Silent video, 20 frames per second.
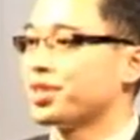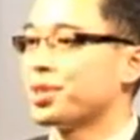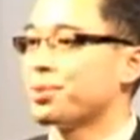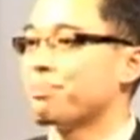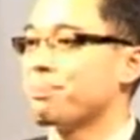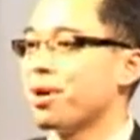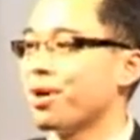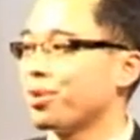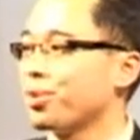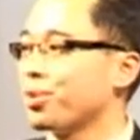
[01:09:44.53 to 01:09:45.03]

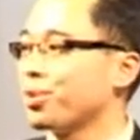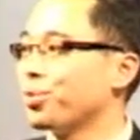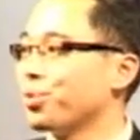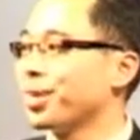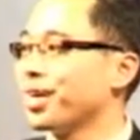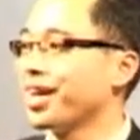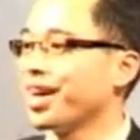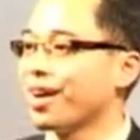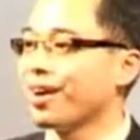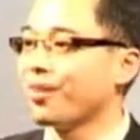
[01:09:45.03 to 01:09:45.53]
Tomorrow
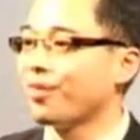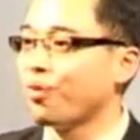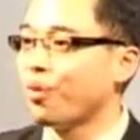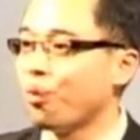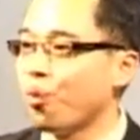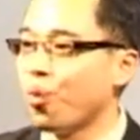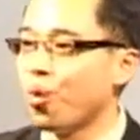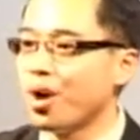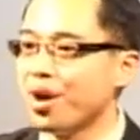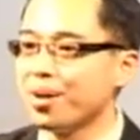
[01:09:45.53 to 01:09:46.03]
we
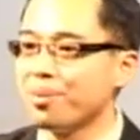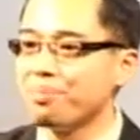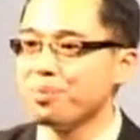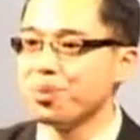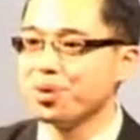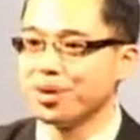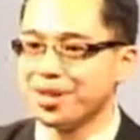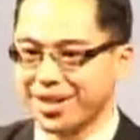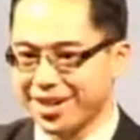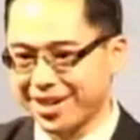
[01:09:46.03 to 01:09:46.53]
have one
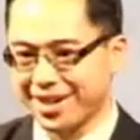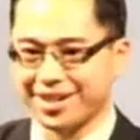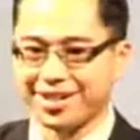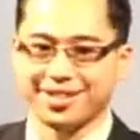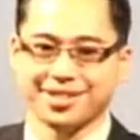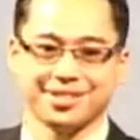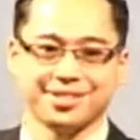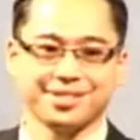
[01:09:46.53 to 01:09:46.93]
more day.